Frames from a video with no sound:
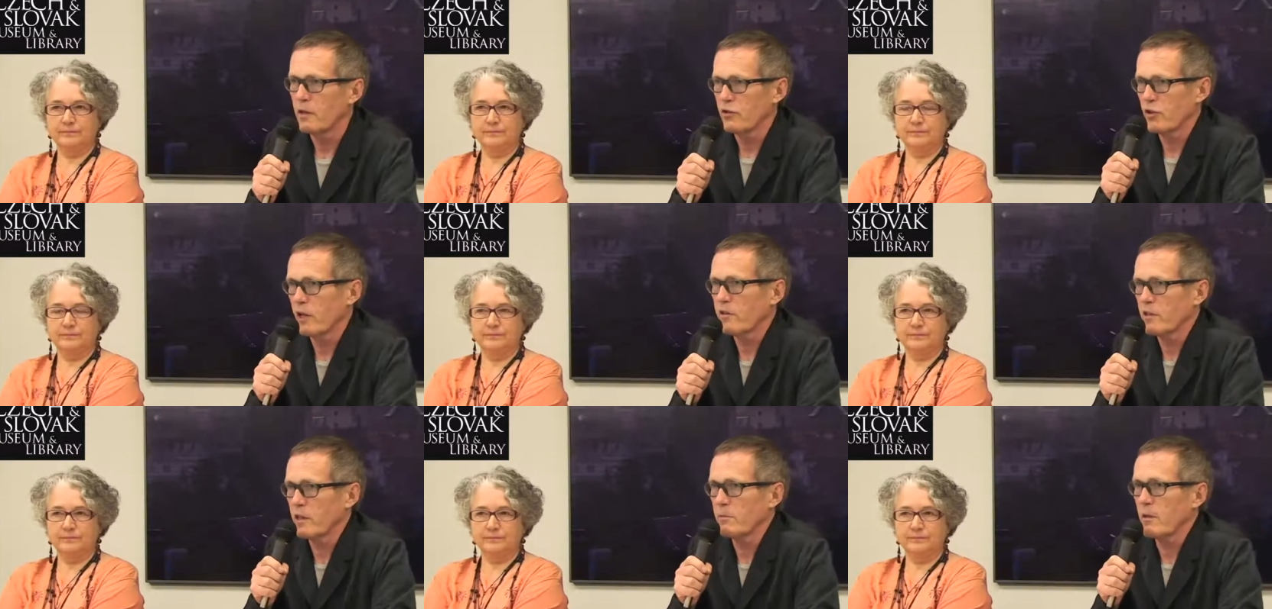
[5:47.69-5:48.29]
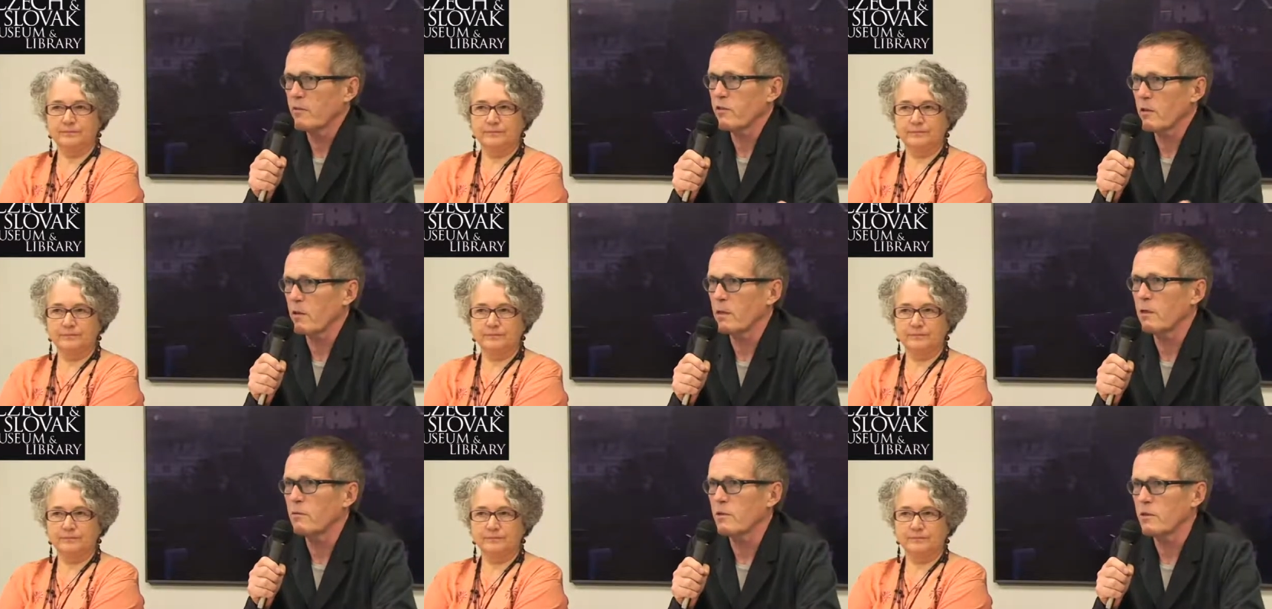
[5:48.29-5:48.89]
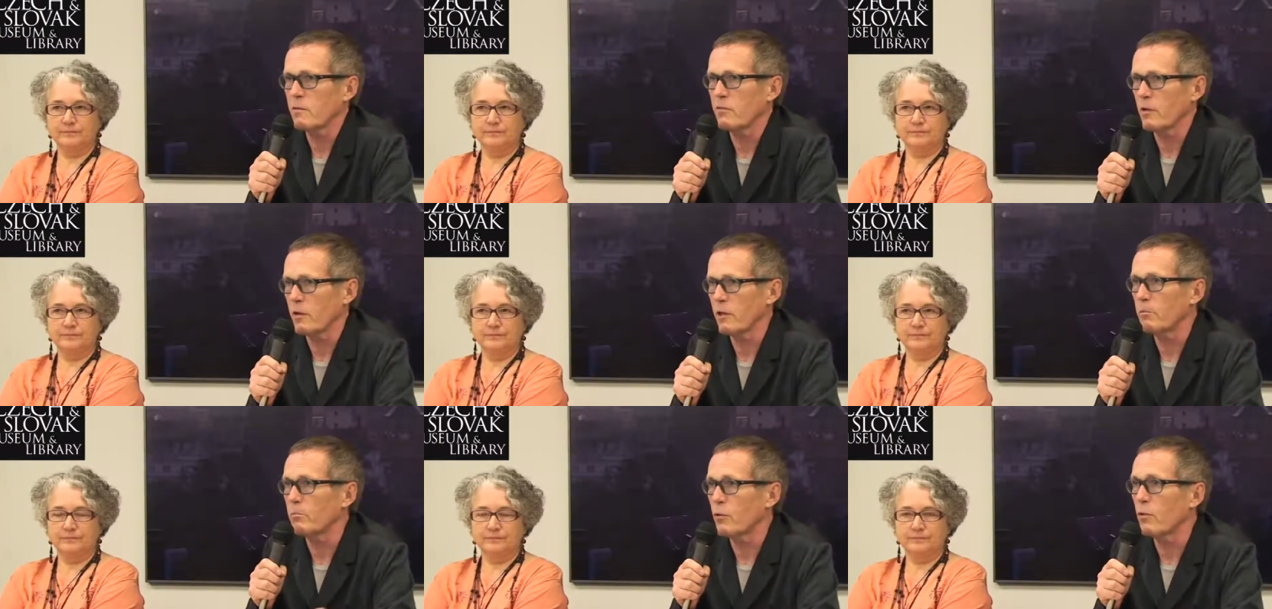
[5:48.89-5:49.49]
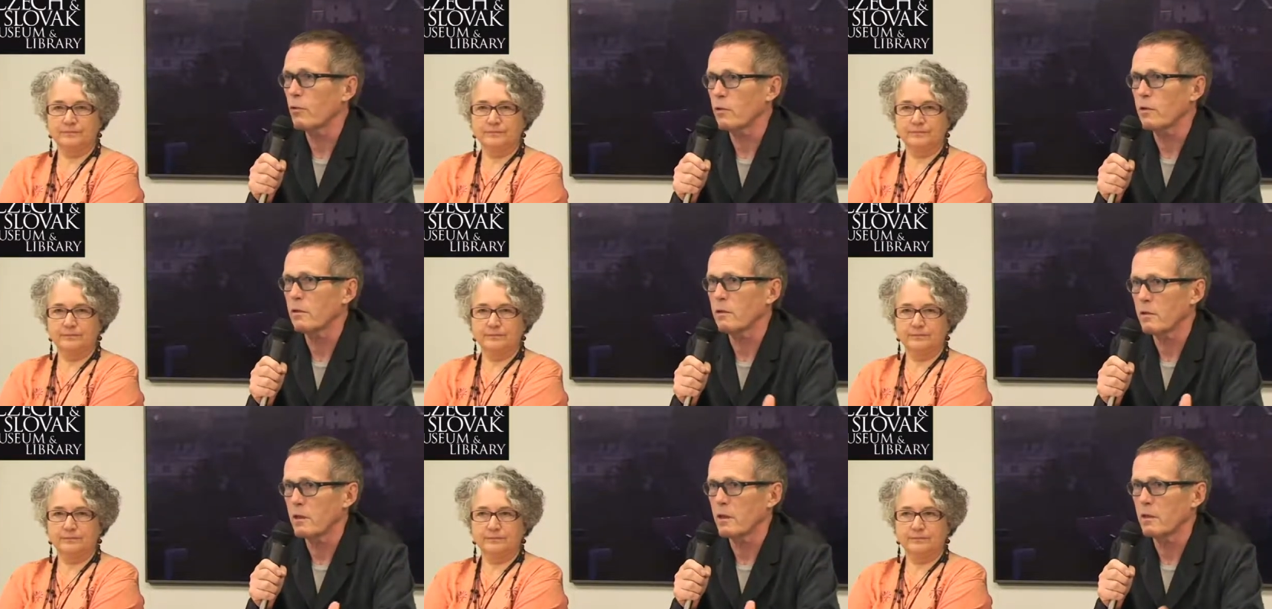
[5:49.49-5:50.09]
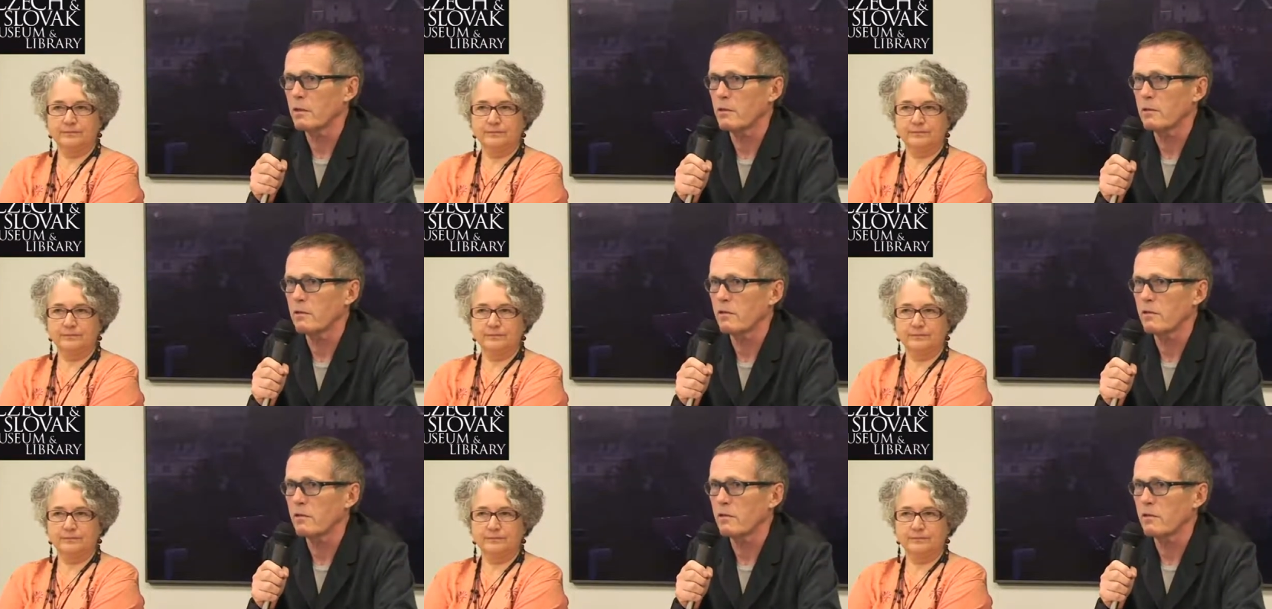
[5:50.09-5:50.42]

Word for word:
Speaker 1: Czech of certainly was a very important and